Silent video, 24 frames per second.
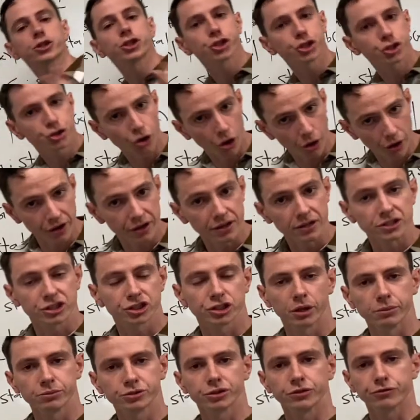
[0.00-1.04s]
starting
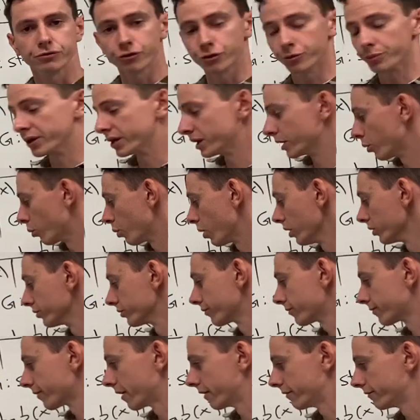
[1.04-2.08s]
assumption for being a
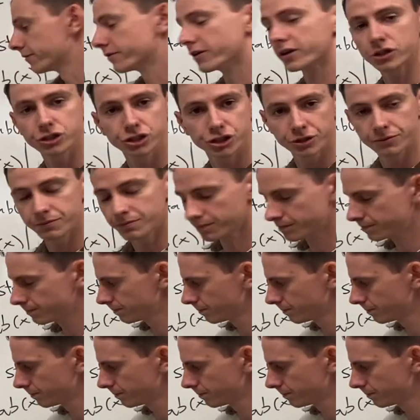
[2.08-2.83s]
well-defined function,